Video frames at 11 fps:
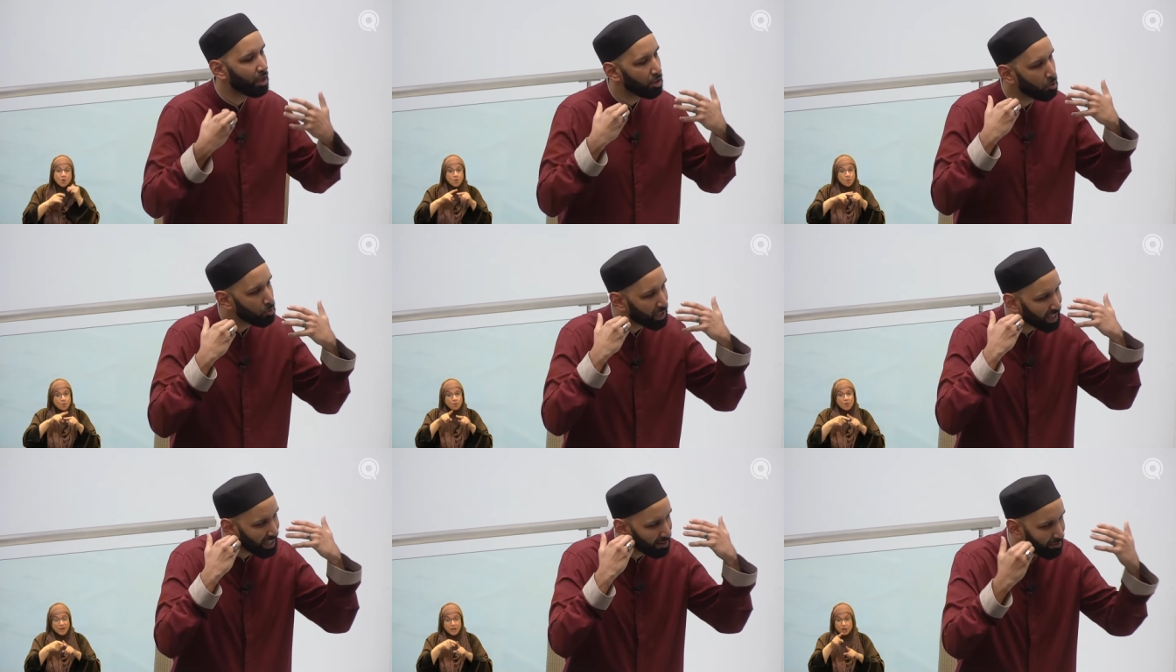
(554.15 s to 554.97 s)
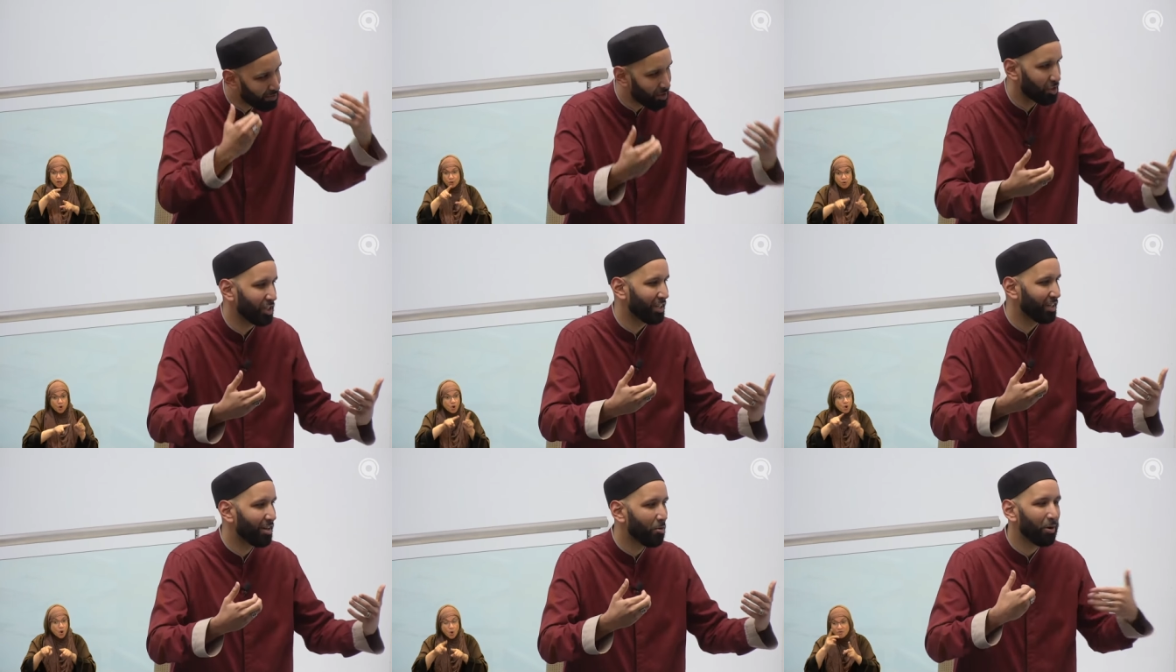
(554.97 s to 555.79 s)
You can envision
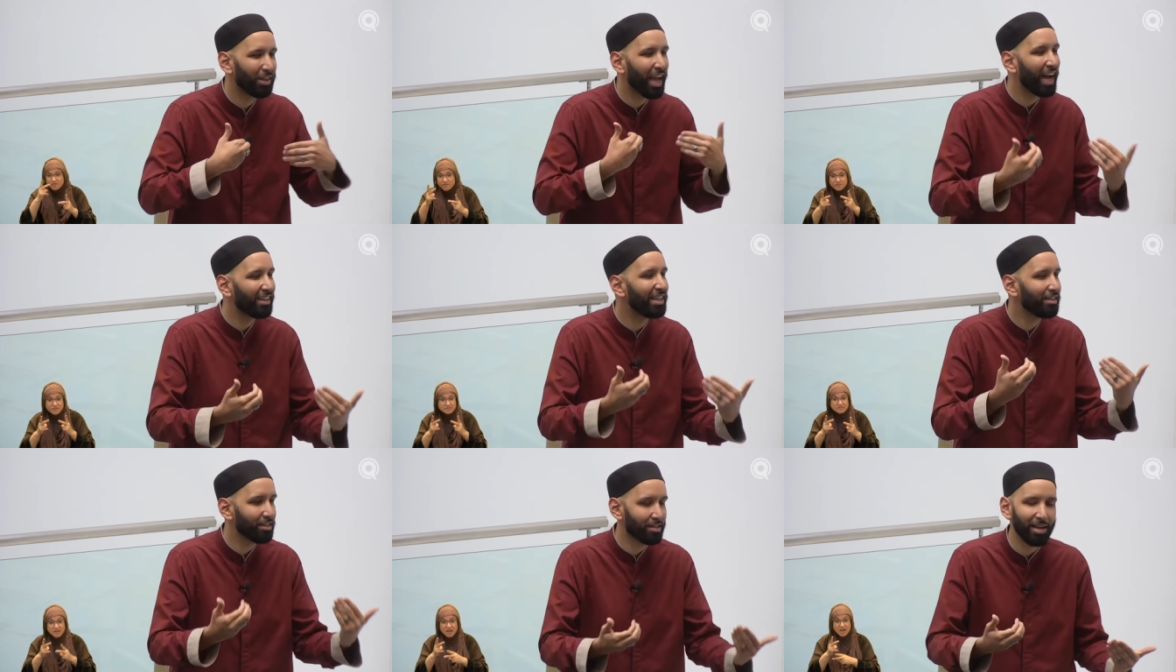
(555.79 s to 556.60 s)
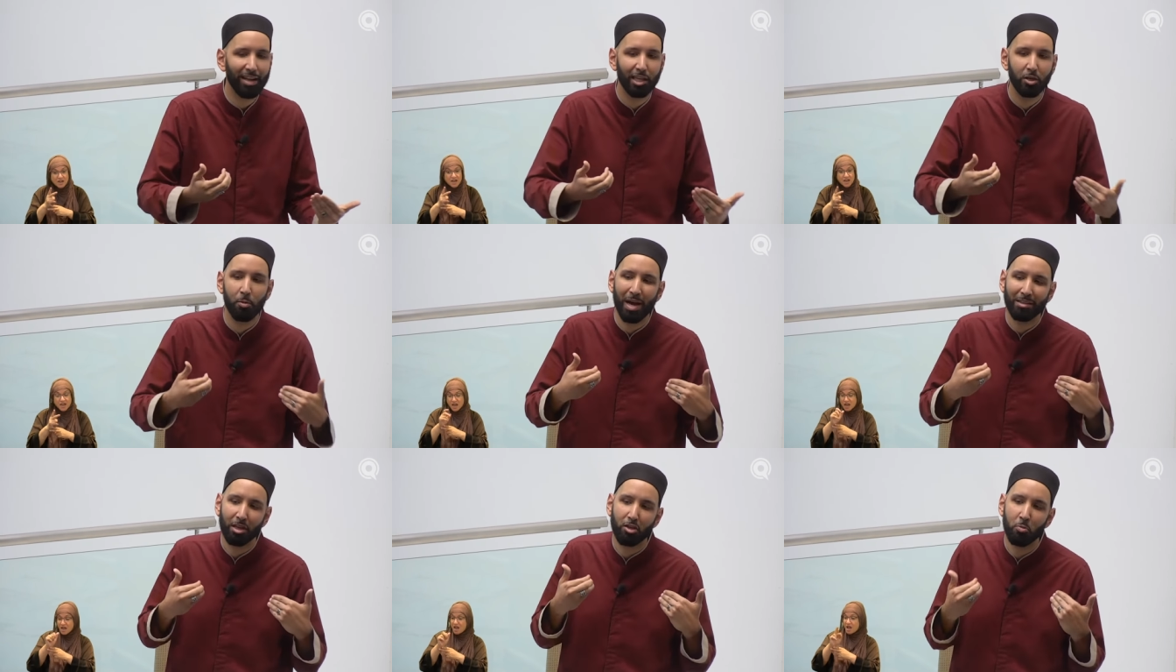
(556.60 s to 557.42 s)
what the hadith is telling you
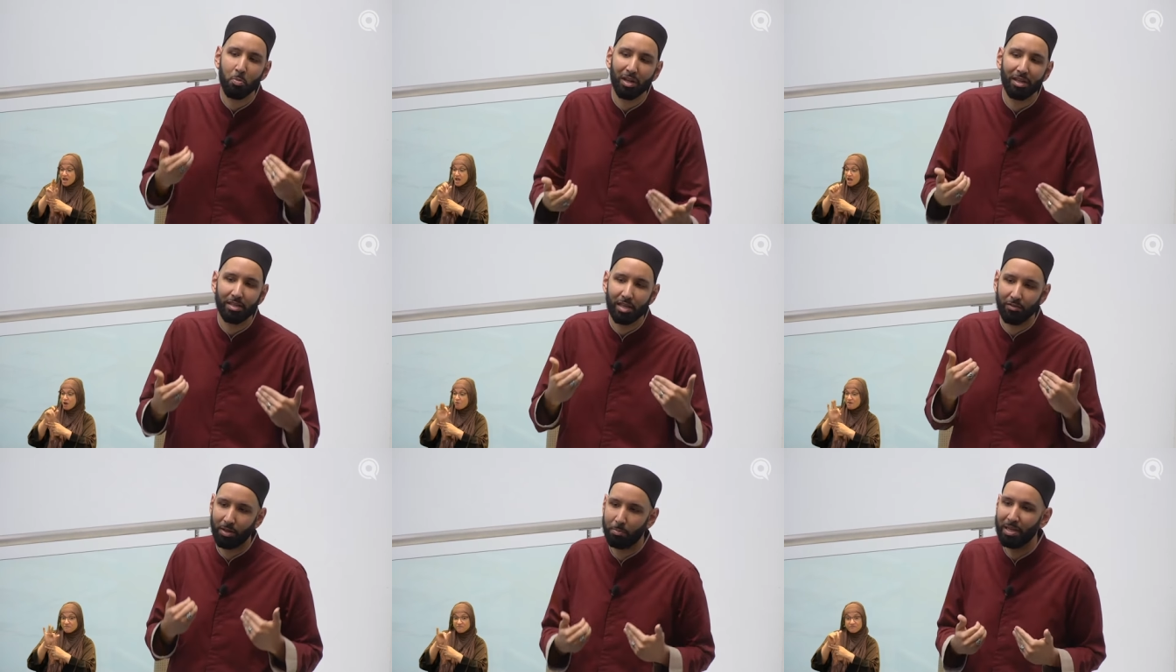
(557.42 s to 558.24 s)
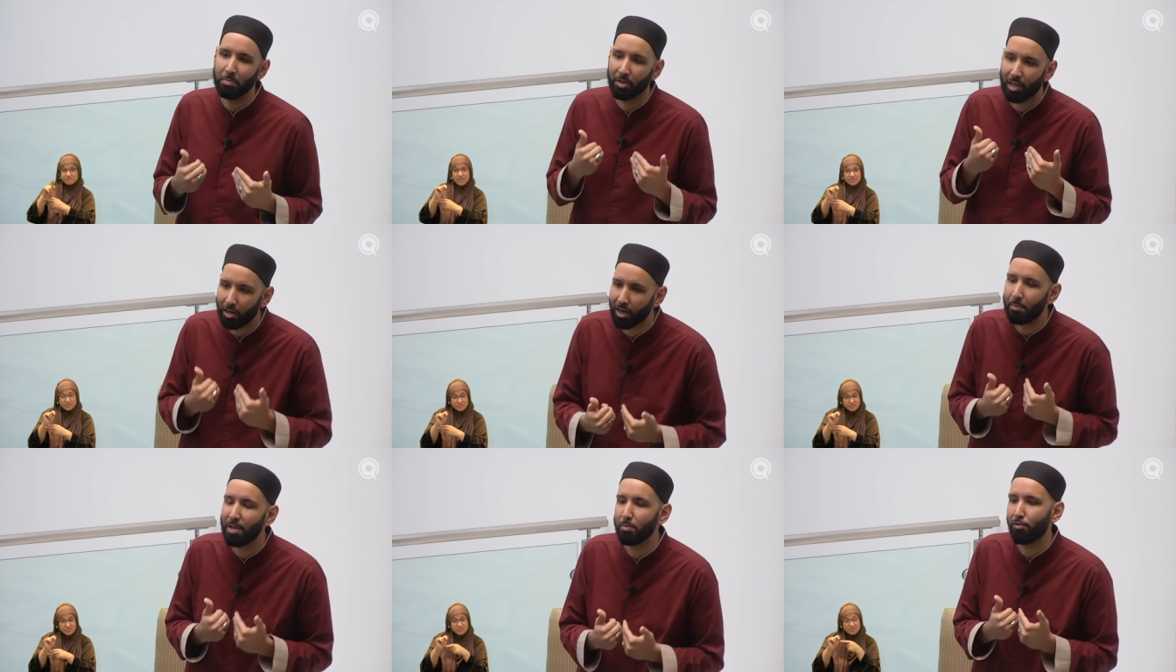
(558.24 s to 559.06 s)
about the humility of the people that are
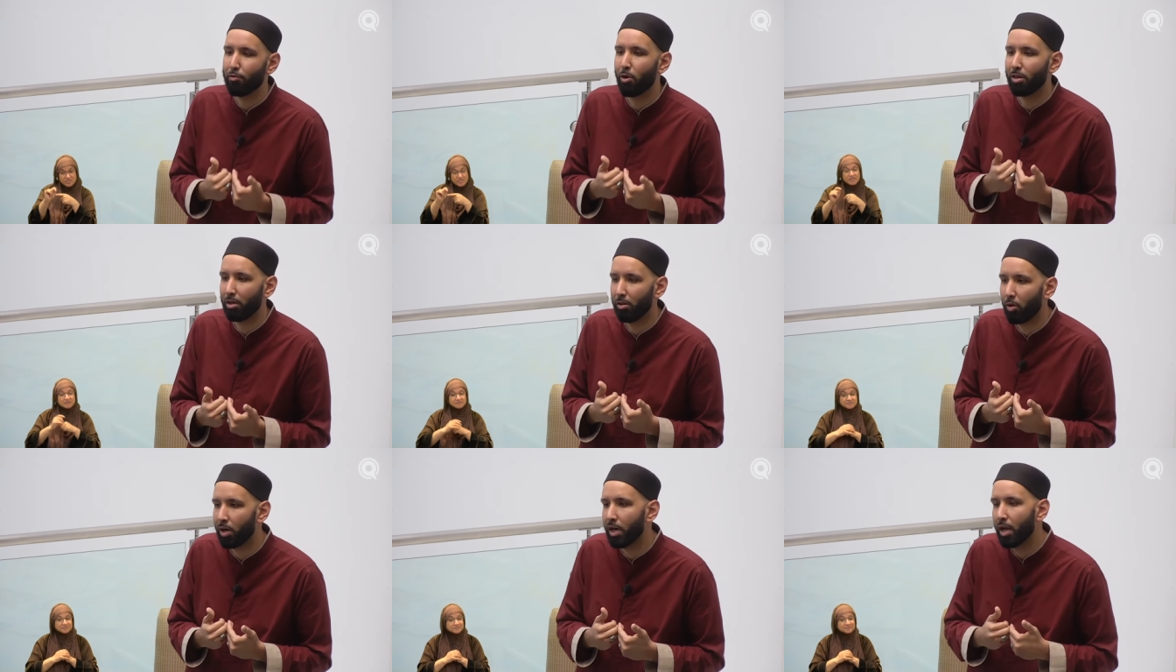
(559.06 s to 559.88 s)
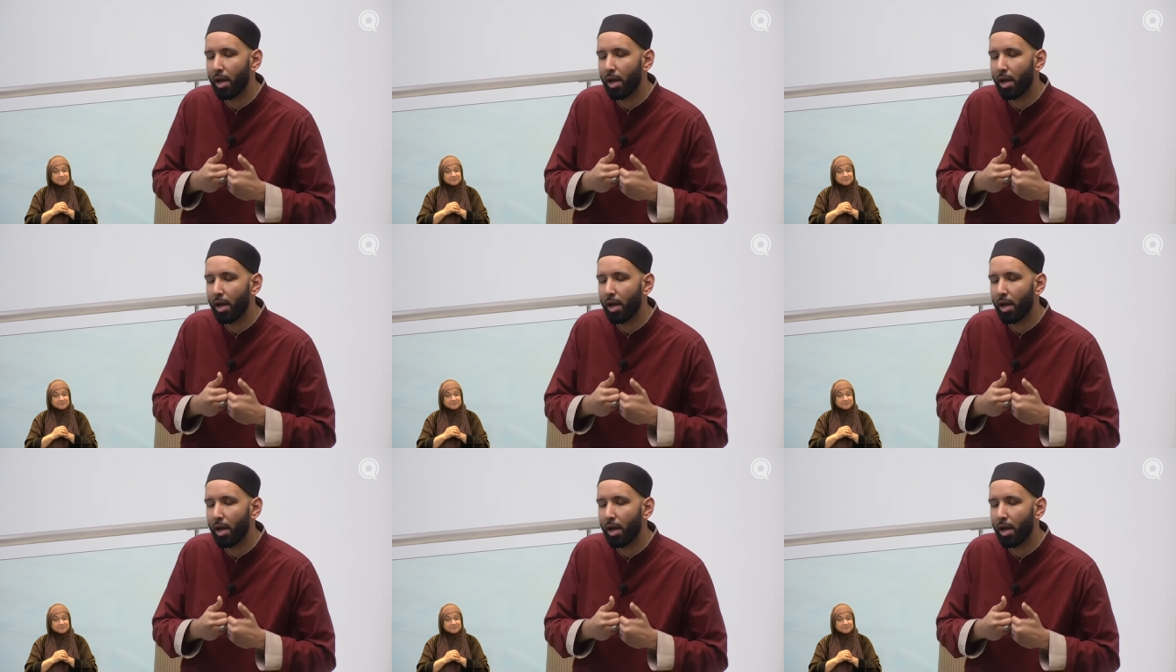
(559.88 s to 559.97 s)
coming before their Lord,